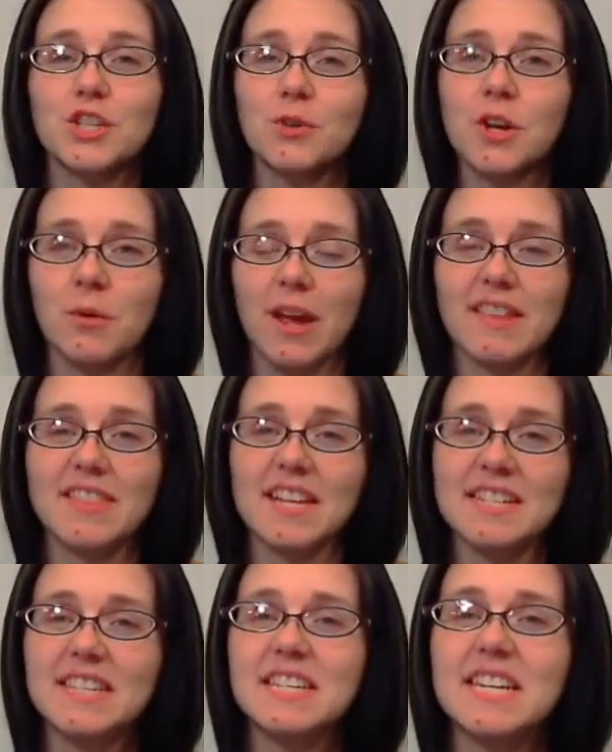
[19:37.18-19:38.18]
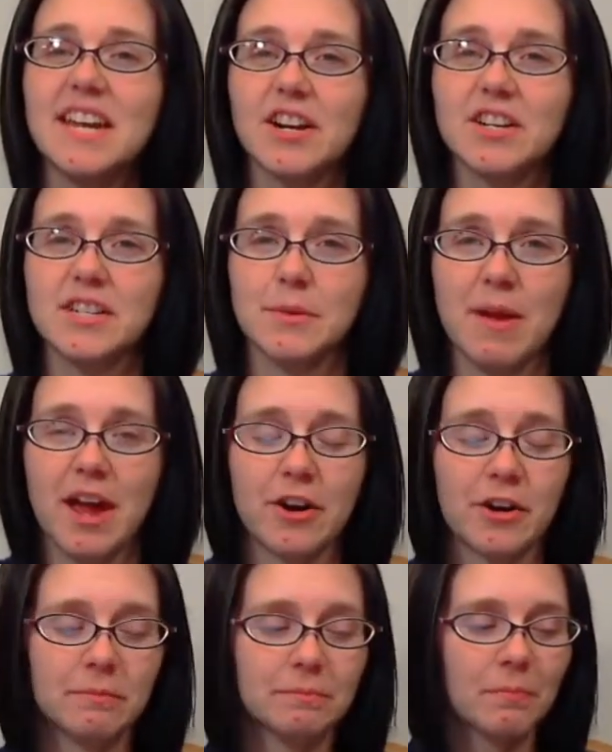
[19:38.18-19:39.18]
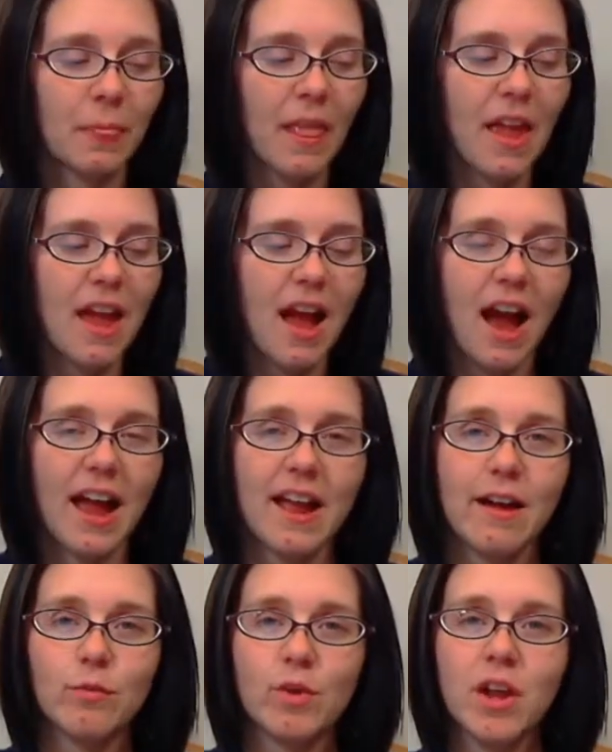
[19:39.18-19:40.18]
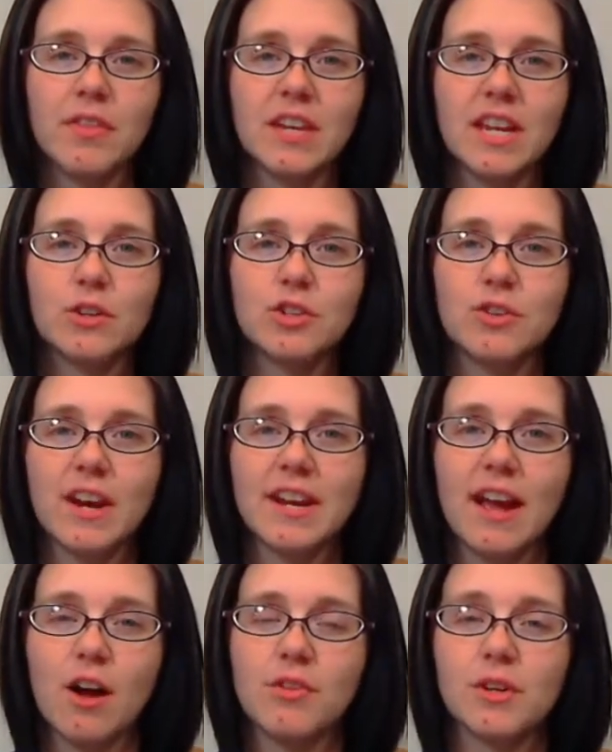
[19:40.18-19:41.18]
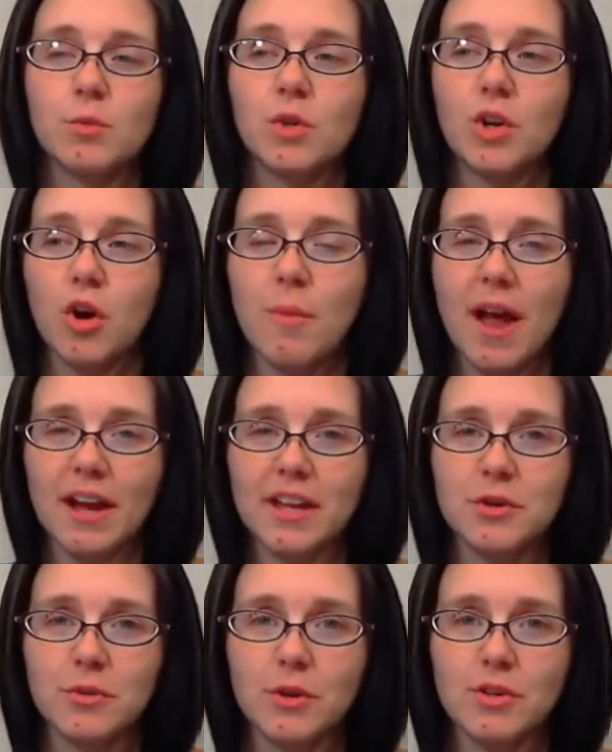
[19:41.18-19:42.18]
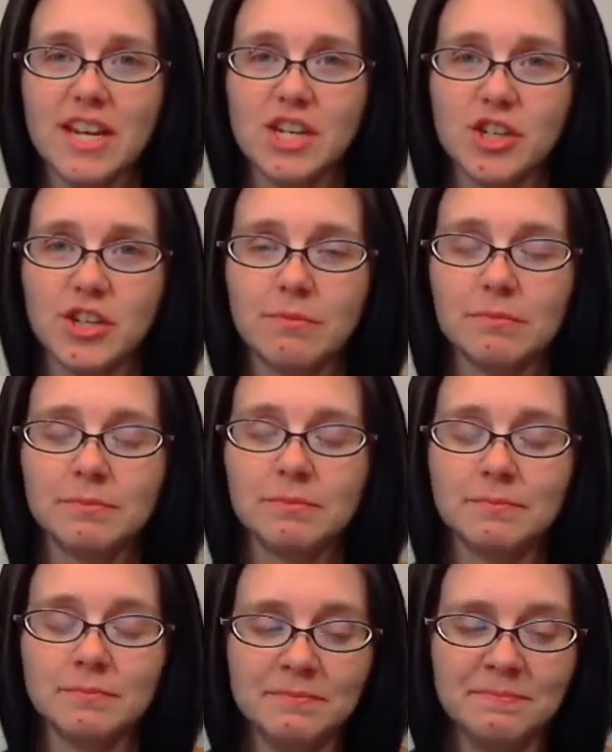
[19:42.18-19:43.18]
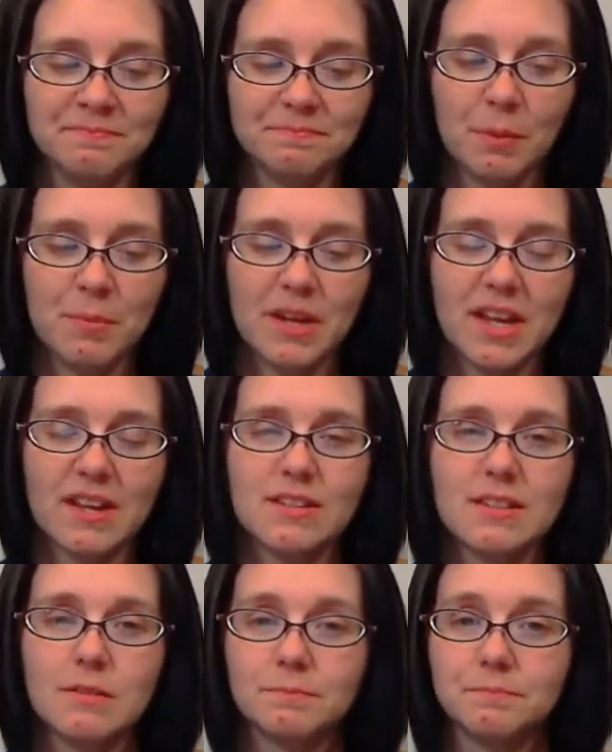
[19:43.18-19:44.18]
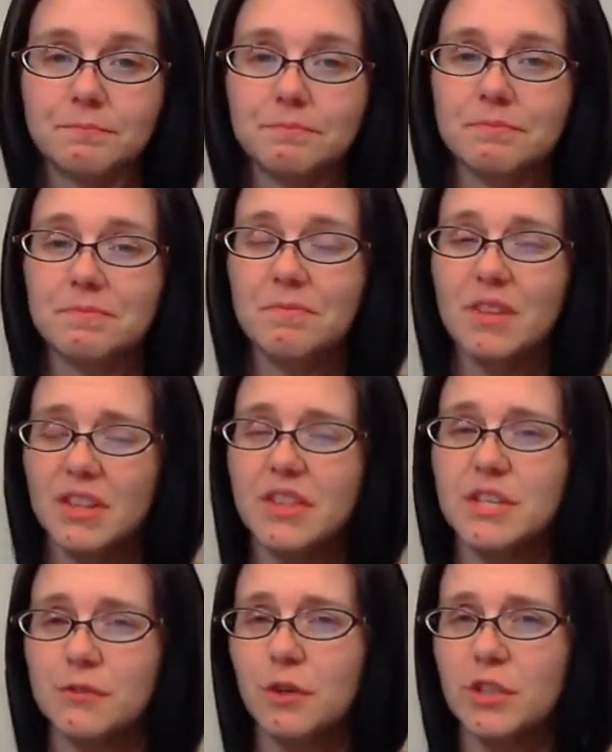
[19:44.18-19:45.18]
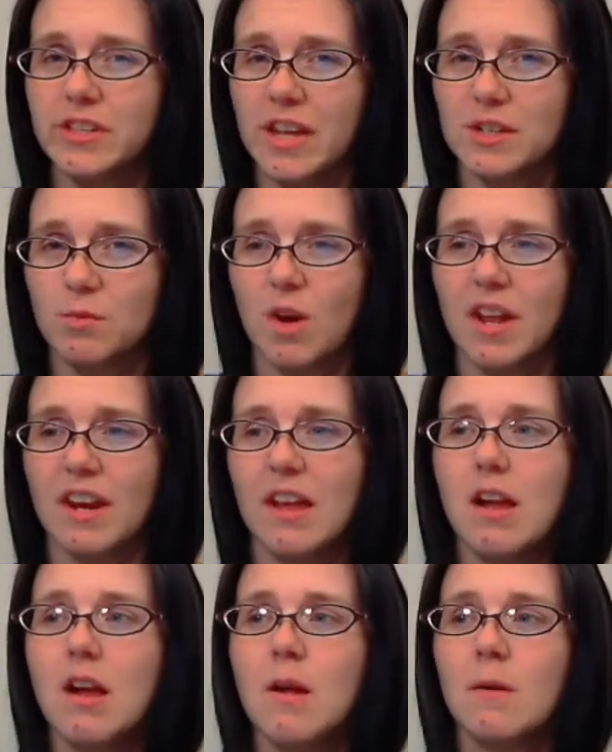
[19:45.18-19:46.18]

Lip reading: So anyway, that's the Diersta pattern. I have one on the needles right now that will go back into rotation because this full-size one